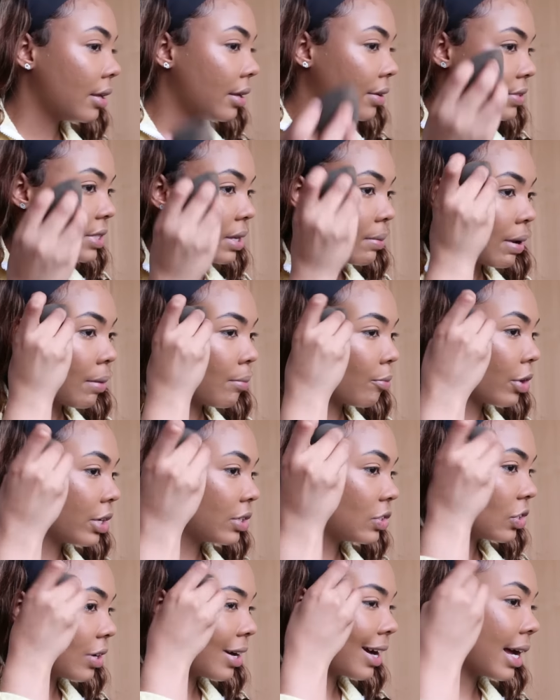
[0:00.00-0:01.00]
If someone
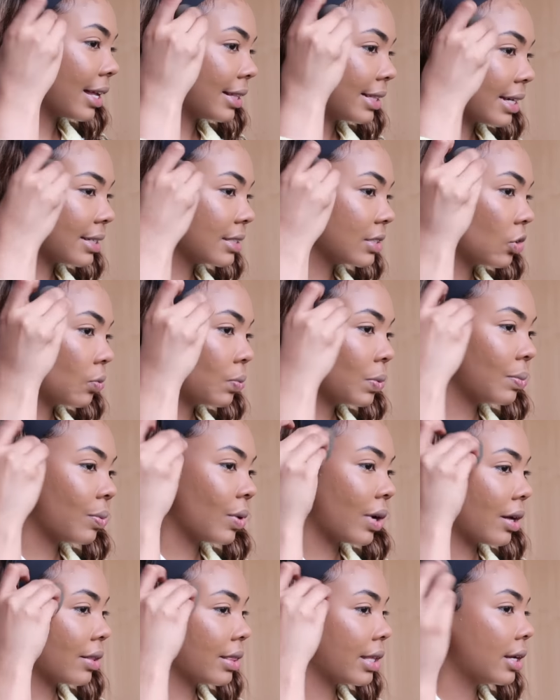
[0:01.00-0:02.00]
breaks your heart, there are still
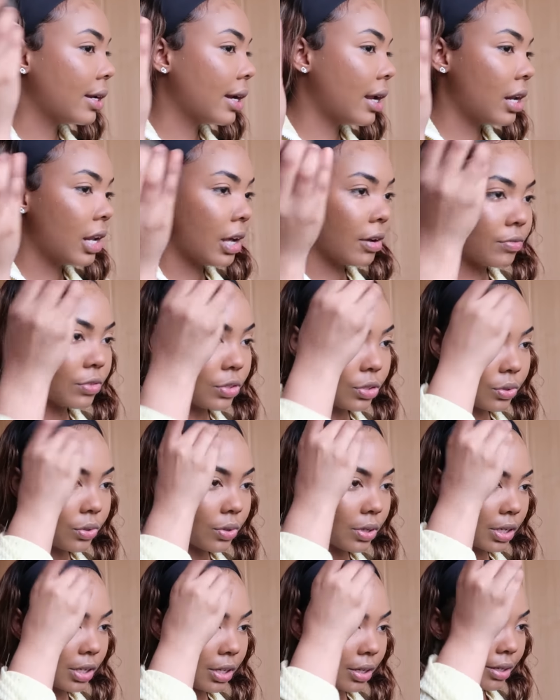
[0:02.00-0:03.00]
people out there that love you,
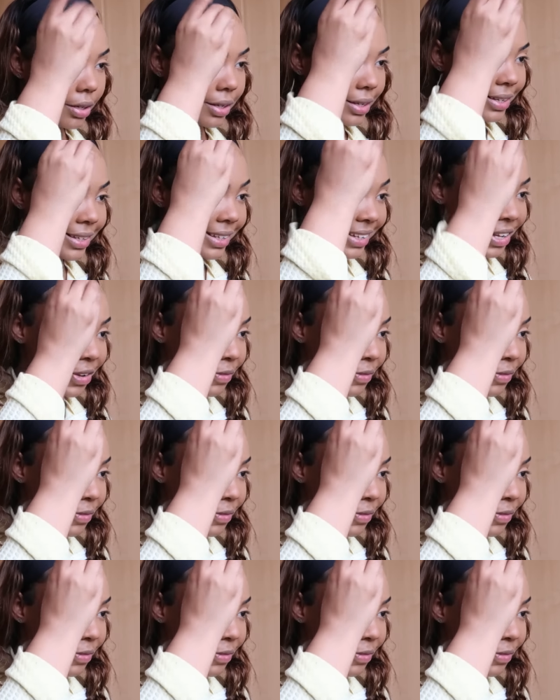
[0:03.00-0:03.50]
okay?